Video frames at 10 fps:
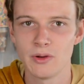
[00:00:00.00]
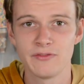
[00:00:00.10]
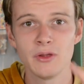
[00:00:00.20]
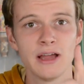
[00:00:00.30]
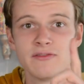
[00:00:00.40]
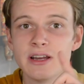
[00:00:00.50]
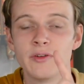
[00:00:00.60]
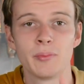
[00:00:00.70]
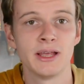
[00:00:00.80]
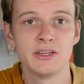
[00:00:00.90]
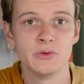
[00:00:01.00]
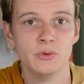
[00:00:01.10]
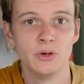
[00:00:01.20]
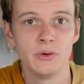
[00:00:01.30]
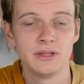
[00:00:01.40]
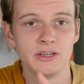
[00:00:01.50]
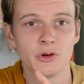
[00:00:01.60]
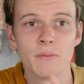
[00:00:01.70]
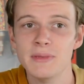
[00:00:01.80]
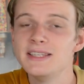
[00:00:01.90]
If you have never played Uno, then
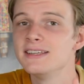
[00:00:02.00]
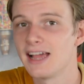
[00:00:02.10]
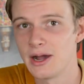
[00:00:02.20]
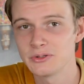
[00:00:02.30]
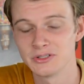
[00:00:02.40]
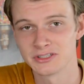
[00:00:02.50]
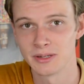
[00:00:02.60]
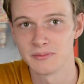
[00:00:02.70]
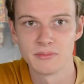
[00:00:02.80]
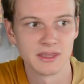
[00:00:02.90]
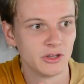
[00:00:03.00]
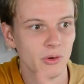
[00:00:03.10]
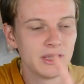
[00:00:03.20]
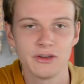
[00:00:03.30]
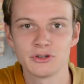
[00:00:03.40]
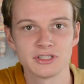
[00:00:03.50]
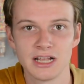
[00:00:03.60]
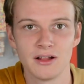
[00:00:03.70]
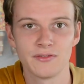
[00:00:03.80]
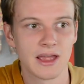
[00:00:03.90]
you're missing out on something. Go get
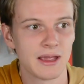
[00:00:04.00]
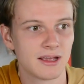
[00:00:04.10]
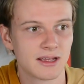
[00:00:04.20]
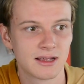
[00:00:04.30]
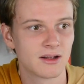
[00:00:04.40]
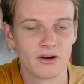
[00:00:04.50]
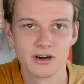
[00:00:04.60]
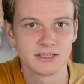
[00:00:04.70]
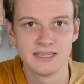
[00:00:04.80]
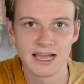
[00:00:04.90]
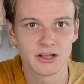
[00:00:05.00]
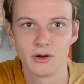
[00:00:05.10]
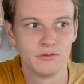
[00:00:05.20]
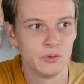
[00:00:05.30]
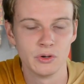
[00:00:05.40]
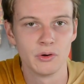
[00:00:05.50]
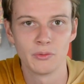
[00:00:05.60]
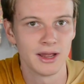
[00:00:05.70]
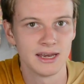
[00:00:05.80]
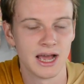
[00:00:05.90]
yourself a card deck of Uno
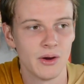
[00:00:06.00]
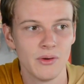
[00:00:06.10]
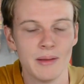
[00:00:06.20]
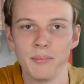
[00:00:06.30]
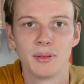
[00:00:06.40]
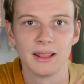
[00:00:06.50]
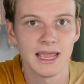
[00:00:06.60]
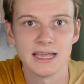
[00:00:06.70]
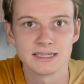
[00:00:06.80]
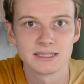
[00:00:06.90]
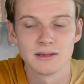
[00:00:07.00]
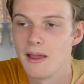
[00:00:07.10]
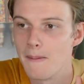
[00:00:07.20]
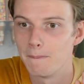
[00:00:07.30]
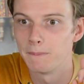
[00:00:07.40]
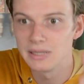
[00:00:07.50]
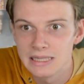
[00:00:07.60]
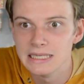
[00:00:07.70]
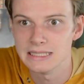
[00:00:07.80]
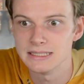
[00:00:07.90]
right now and play it,
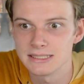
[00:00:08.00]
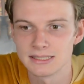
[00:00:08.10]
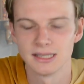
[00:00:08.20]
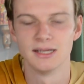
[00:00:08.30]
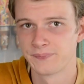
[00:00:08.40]
please.